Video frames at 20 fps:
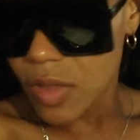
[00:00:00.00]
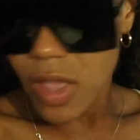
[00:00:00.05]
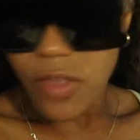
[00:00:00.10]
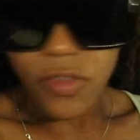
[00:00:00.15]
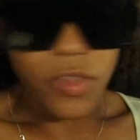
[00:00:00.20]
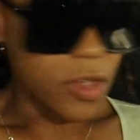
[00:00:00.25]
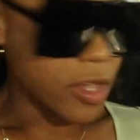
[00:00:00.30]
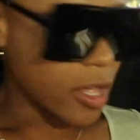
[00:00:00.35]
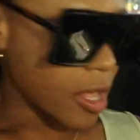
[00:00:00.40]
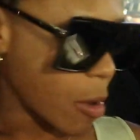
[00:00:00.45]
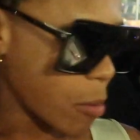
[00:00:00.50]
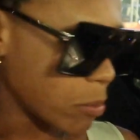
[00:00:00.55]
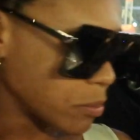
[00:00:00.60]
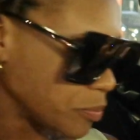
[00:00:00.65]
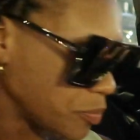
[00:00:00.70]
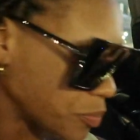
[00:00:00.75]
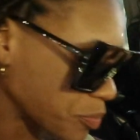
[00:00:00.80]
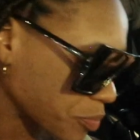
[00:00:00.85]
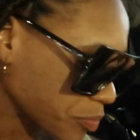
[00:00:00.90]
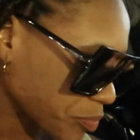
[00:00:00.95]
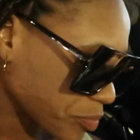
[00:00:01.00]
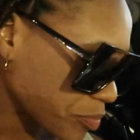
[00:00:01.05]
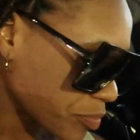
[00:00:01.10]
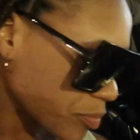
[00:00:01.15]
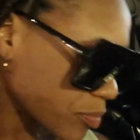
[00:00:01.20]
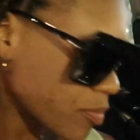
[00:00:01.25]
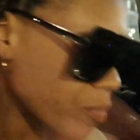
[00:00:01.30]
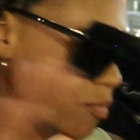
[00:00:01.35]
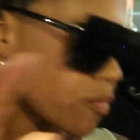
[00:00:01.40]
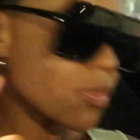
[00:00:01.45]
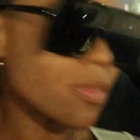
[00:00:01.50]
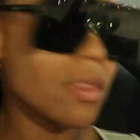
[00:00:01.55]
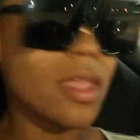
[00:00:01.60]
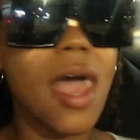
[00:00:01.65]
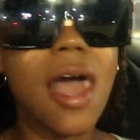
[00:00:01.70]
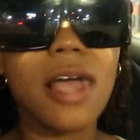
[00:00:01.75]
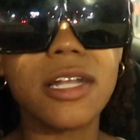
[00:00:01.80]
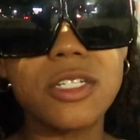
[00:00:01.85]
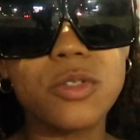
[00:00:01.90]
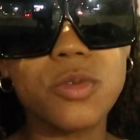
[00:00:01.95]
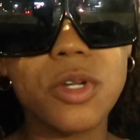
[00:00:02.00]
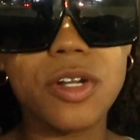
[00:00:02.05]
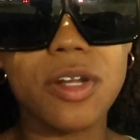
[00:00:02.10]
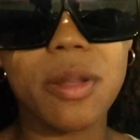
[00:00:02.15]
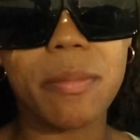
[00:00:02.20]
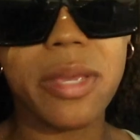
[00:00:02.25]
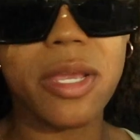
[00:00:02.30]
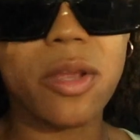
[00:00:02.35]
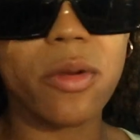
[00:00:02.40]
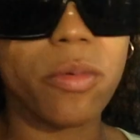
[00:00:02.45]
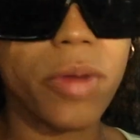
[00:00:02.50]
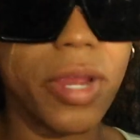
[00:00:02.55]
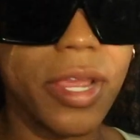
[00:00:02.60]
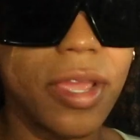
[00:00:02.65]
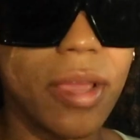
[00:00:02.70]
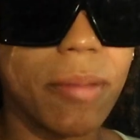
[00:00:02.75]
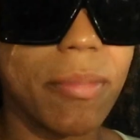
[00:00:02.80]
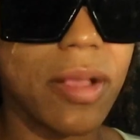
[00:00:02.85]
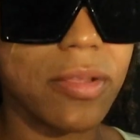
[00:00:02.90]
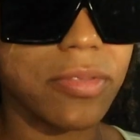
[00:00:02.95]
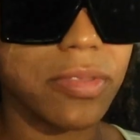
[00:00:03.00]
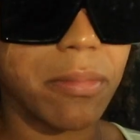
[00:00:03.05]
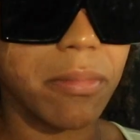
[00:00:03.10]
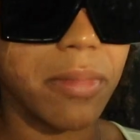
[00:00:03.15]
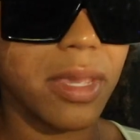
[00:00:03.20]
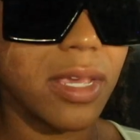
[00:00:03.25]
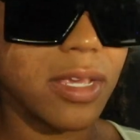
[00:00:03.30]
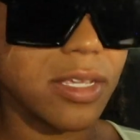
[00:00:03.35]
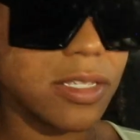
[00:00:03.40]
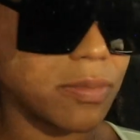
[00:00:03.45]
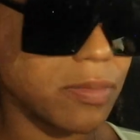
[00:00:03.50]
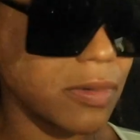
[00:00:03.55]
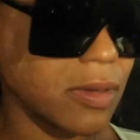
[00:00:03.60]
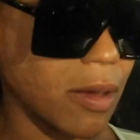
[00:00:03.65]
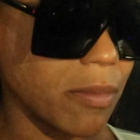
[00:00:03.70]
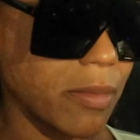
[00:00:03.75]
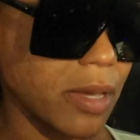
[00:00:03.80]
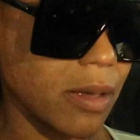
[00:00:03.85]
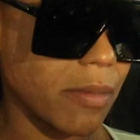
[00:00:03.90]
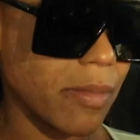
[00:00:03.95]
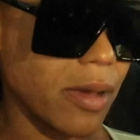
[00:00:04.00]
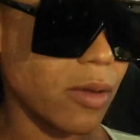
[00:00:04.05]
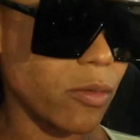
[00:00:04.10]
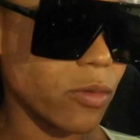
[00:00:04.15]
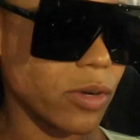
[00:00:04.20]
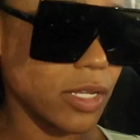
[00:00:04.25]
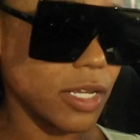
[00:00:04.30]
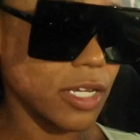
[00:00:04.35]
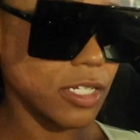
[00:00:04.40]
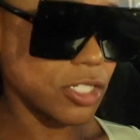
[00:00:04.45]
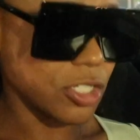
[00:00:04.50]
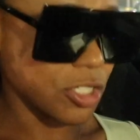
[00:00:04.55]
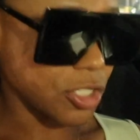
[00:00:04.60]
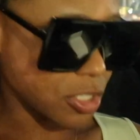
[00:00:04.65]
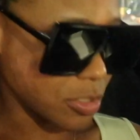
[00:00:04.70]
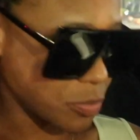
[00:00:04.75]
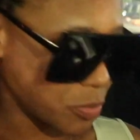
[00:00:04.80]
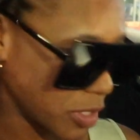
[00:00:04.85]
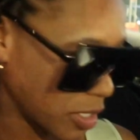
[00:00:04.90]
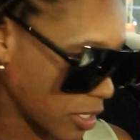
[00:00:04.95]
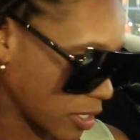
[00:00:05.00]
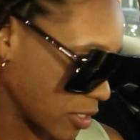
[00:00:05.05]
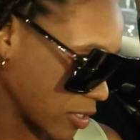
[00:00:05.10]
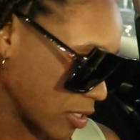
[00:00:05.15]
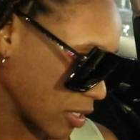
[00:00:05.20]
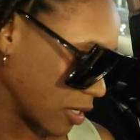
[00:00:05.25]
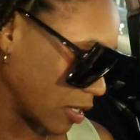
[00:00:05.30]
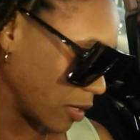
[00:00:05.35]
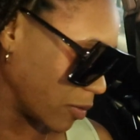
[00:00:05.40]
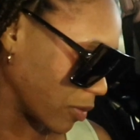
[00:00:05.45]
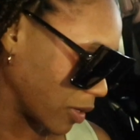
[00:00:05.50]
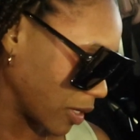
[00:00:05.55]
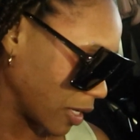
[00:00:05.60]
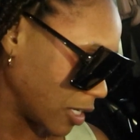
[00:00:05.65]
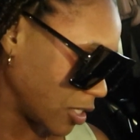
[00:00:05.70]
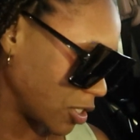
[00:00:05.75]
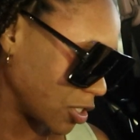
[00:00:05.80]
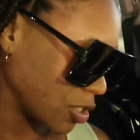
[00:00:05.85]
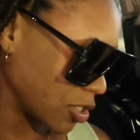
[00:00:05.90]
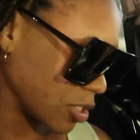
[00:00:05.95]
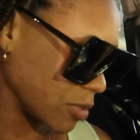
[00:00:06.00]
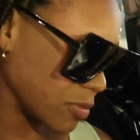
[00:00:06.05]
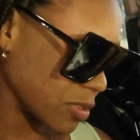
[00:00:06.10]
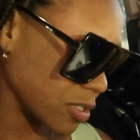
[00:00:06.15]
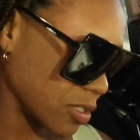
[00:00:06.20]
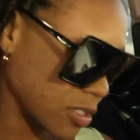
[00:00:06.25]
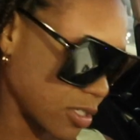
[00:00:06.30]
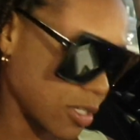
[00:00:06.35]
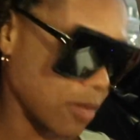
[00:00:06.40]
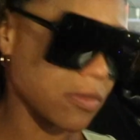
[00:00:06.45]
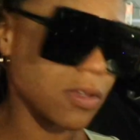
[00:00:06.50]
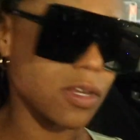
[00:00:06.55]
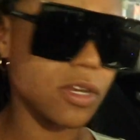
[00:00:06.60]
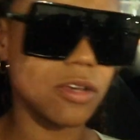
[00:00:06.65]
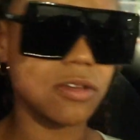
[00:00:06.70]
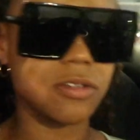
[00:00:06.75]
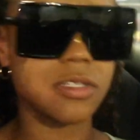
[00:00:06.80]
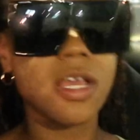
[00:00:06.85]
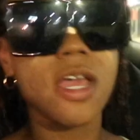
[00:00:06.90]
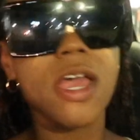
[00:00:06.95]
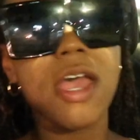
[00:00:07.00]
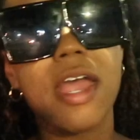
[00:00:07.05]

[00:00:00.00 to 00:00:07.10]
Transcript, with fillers: So yeah. I just went on a big rant about the men's, I mean, about relationships because, honey, relationships is something else.